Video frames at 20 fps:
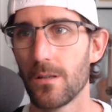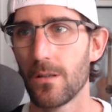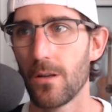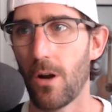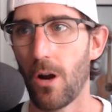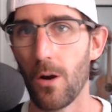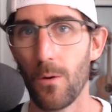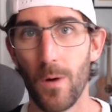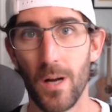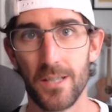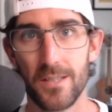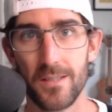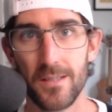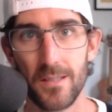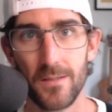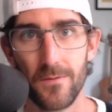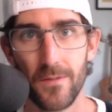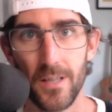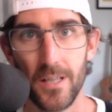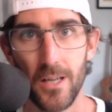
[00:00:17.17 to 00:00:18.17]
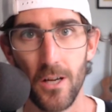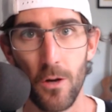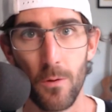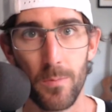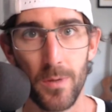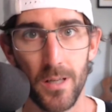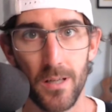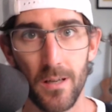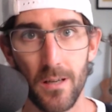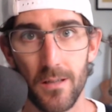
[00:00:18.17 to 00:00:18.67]
are watching this video
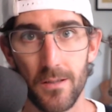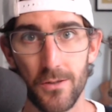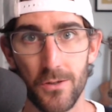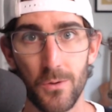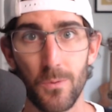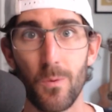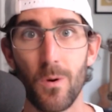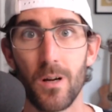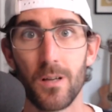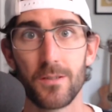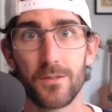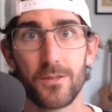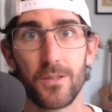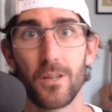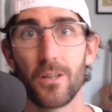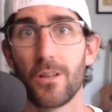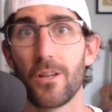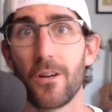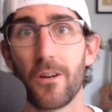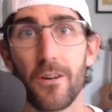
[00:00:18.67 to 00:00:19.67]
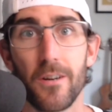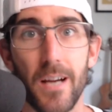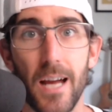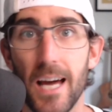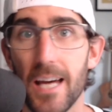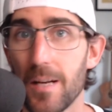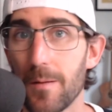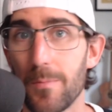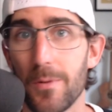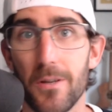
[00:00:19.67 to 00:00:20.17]
because you want to learn
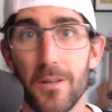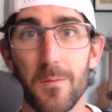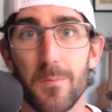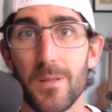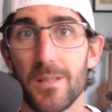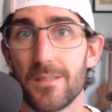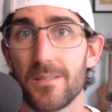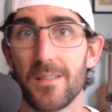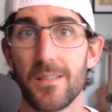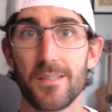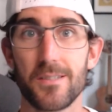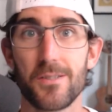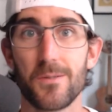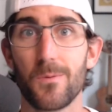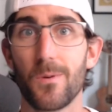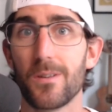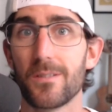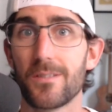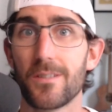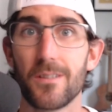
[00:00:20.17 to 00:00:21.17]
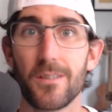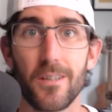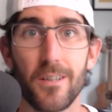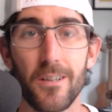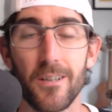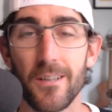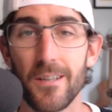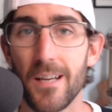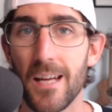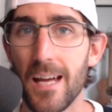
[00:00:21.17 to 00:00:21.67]
how to build a business. You want to
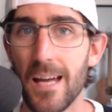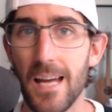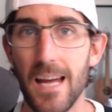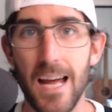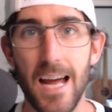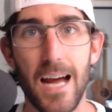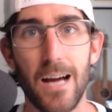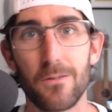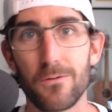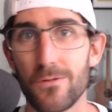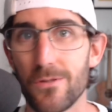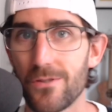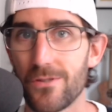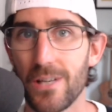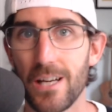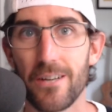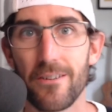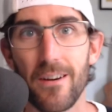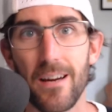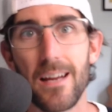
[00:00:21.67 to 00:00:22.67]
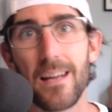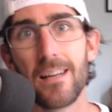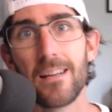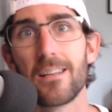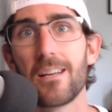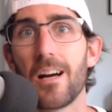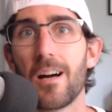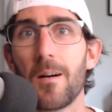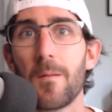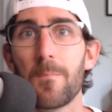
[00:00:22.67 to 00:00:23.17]
learn how to generate
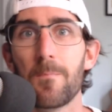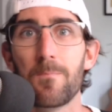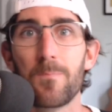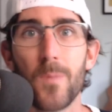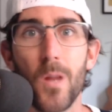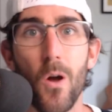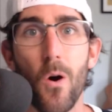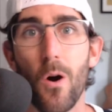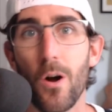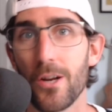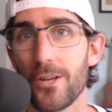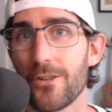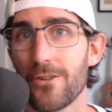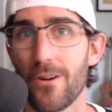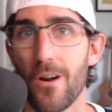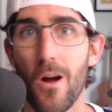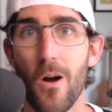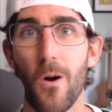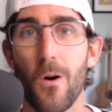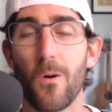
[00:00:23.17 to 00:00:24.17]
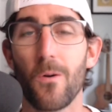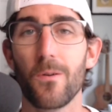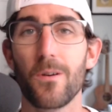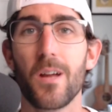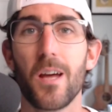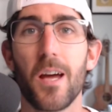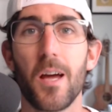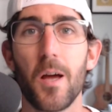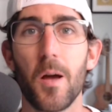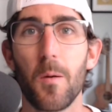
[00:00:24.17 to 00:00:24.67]
income on your own,
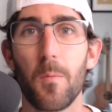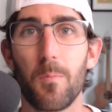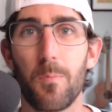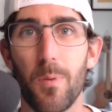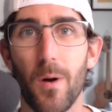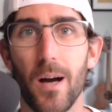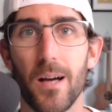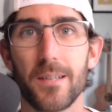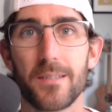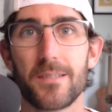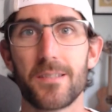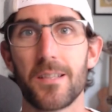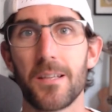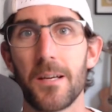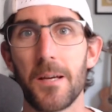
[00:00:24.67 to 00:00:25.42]
but